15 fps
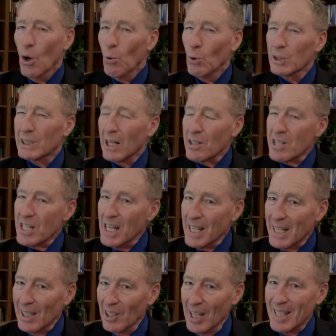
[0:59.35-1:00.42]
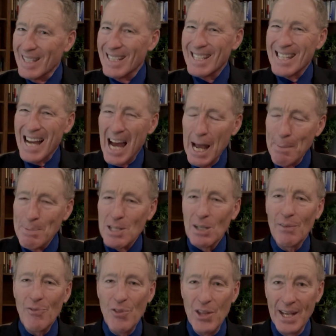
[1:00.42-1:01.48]
was articulate the types
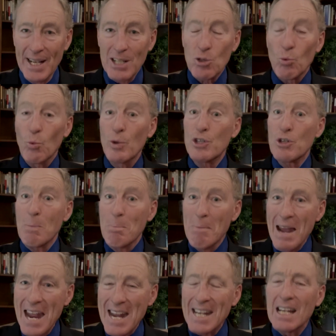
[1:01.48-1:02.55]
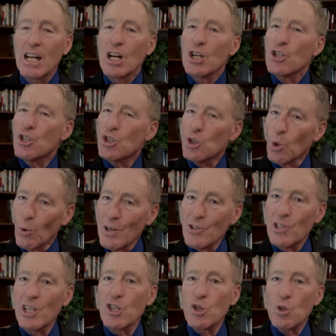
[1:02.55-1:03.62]
of things which make sourcing